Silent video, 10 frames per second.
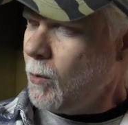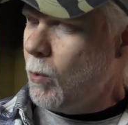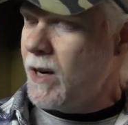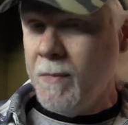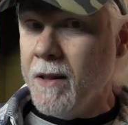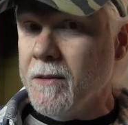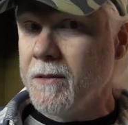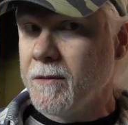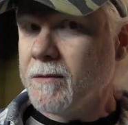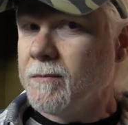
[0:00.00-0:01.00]
one a
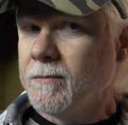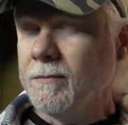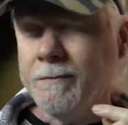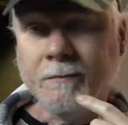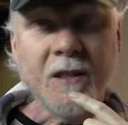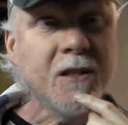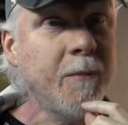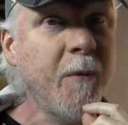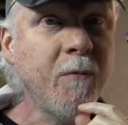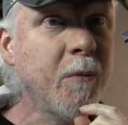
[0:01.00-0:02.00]
month. Because
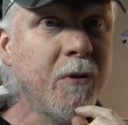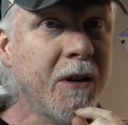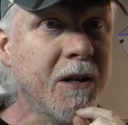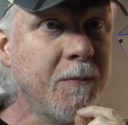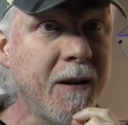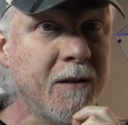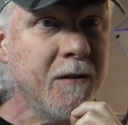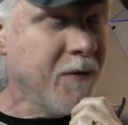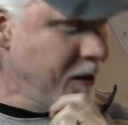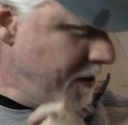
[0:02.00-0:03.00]
some of them are pretty expensive.